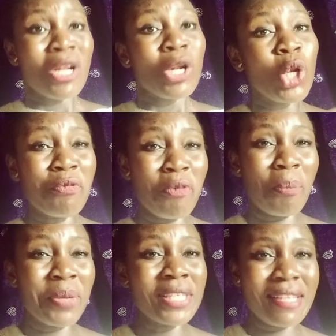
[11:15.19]
Look
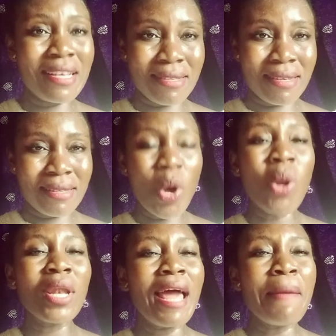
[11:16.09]
for businesses,
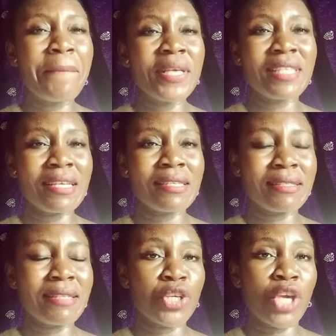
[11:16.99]
online
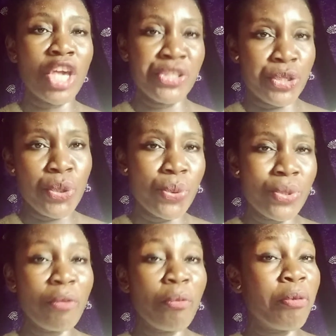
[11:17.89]
businesses that you can do
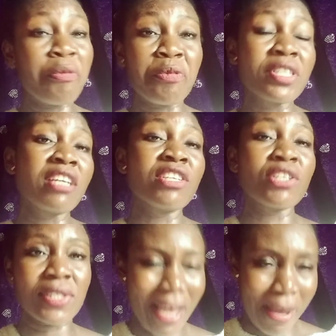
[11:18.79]
that will put food on your
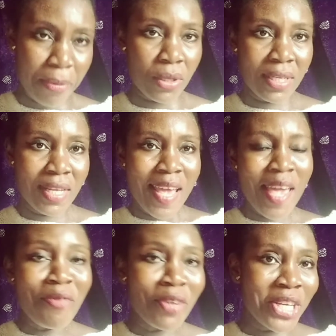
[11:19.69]
table,
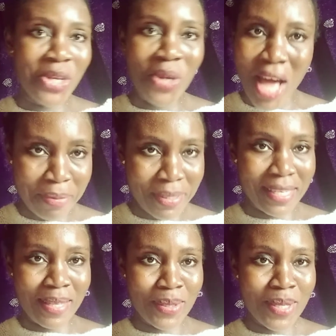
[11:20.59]
even in your
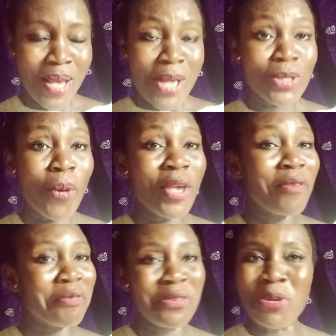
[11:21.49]
absence. So
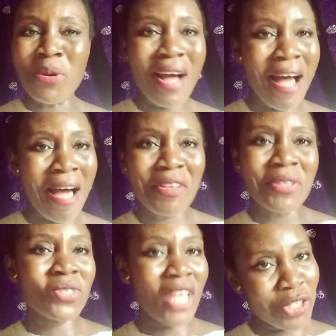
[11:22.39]
if you don't have a
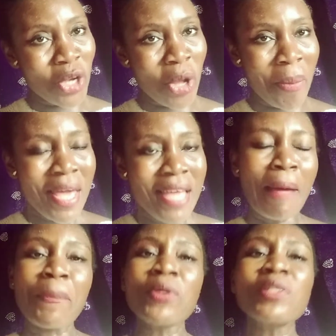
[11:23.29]
side job
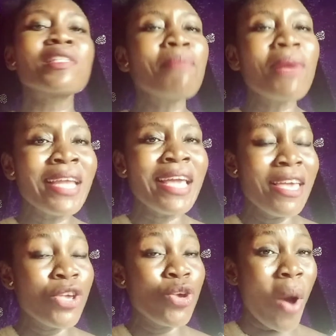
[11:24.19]
that puts money
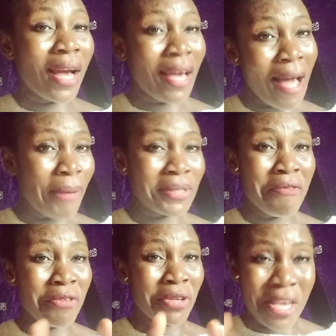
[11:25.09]
in your account,
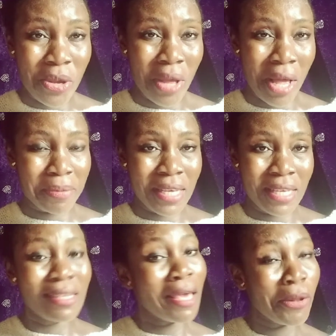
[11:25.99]
even in your
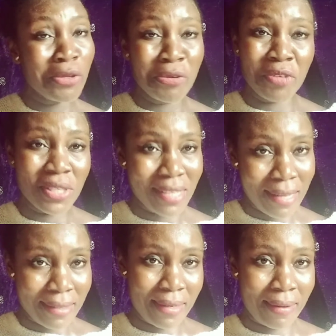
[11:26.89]
absence, girl, you've not
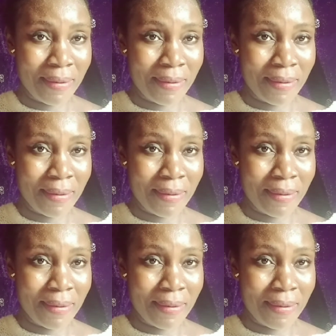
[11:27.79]
started.